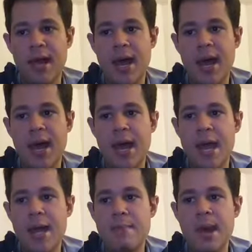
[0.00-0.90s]

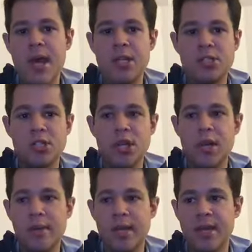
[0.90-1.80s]
And Manager of the Year,
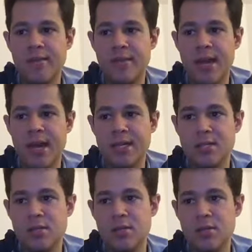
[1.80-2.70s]
I'm going to give that
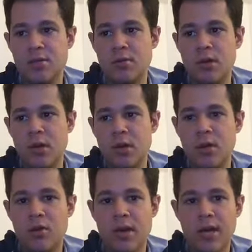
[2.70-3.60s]
to
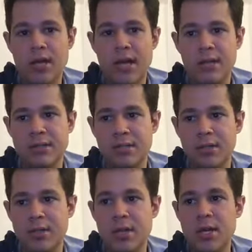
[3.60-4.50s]
Craig Counsell.